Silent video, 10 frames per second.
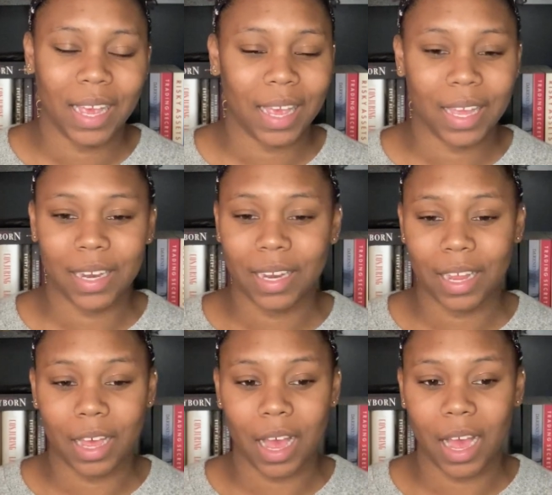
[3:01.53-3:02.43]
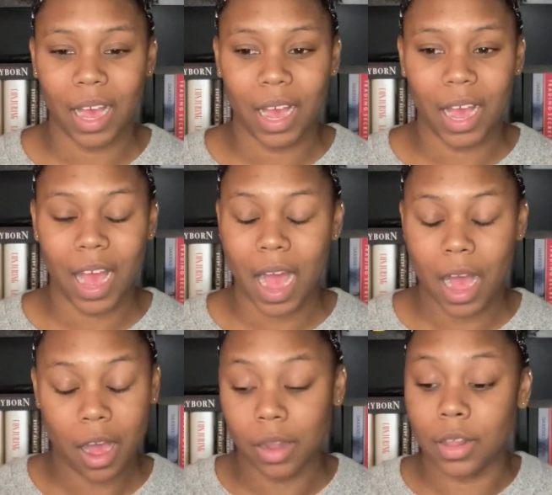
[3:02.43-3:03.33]
And
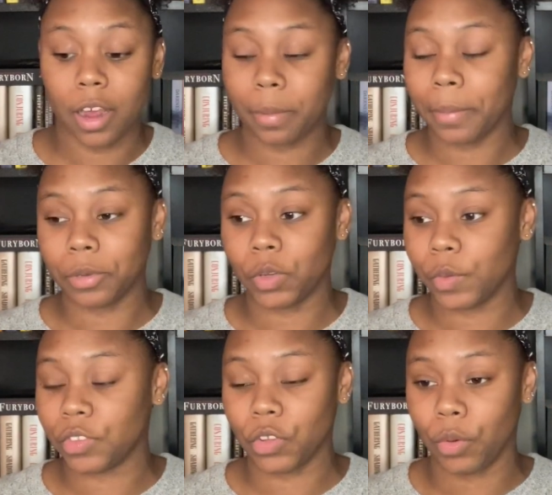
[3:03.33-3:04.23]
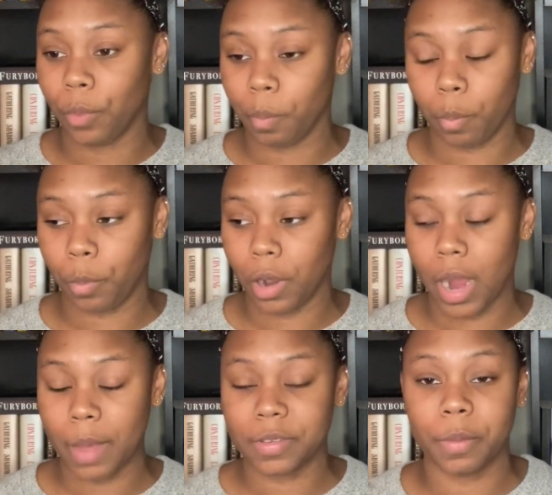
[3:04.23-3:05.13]
a lot of people do it, so
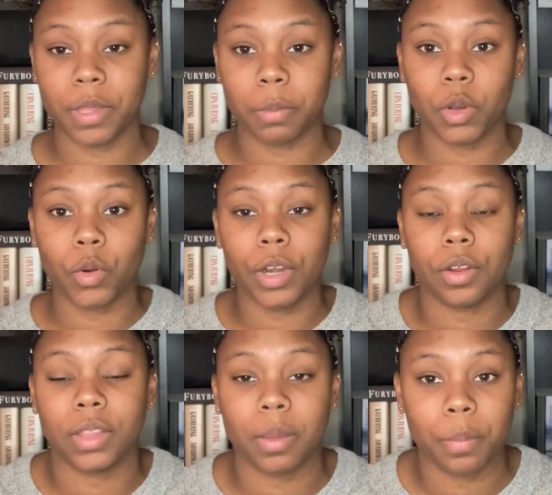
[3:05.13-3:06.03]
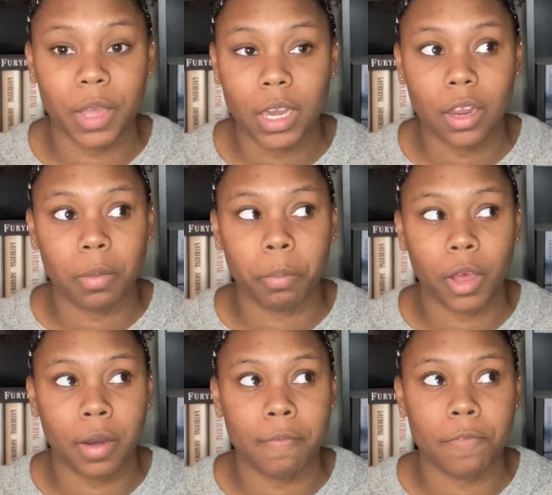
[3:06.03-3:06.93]
perhaps I'm in the minority on that opinion,
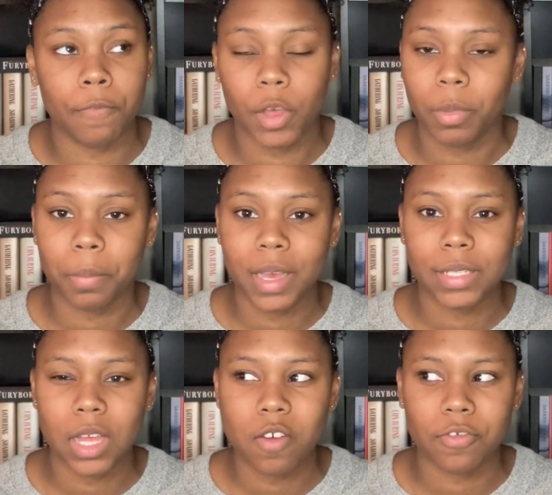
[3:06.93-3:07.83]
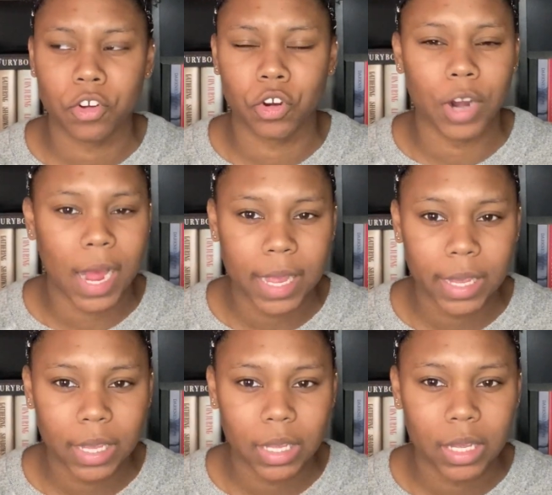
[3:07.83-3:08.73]
but filming myself
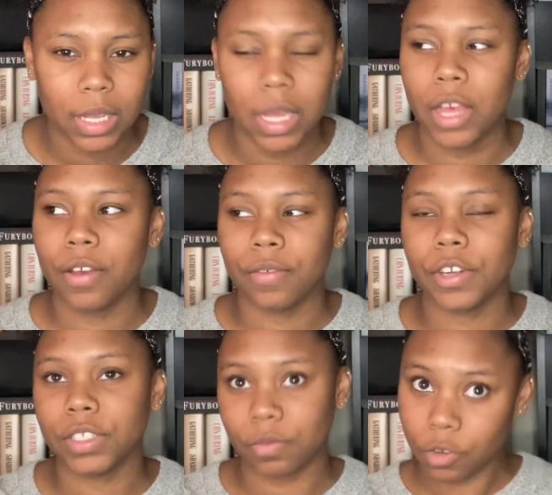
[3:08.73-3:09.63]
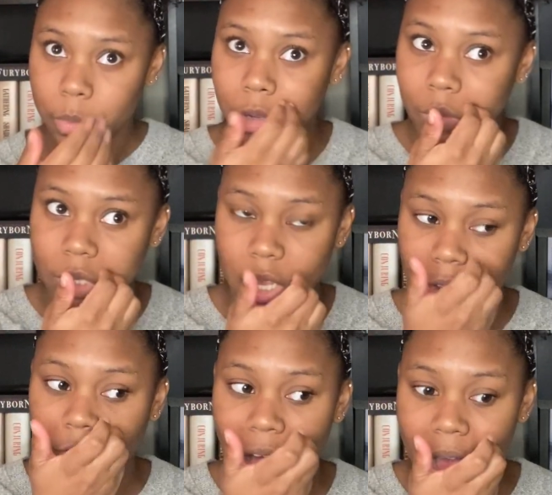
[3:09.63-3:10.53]
crying, first and foremost,
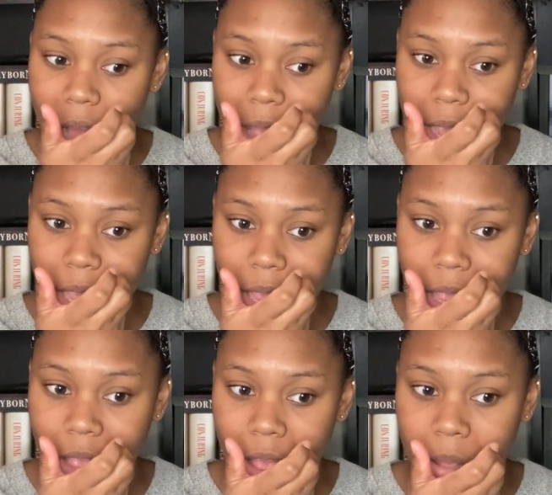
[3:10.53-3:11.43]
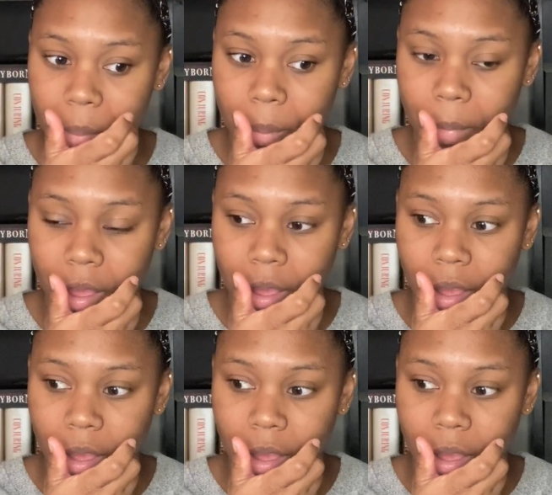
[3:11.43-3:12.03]
if I am